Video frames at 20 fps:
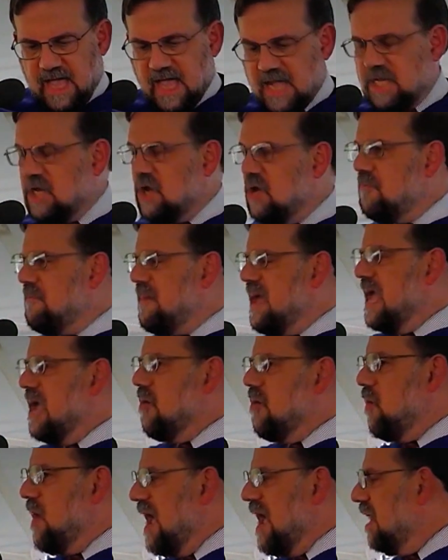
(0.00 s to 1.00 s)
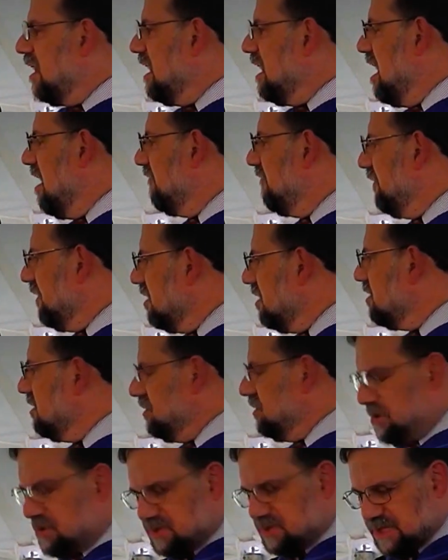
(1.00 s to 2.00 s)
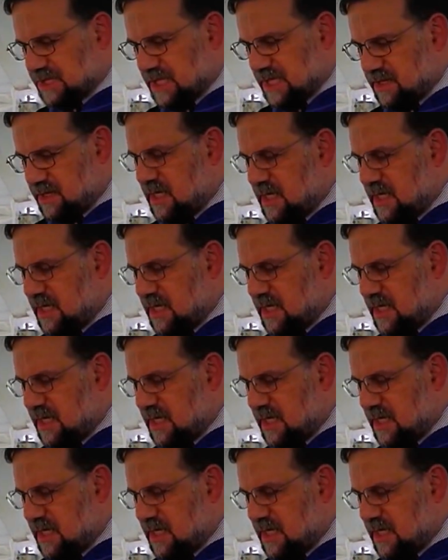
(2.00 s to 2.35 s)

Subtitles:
And you may well have learned to see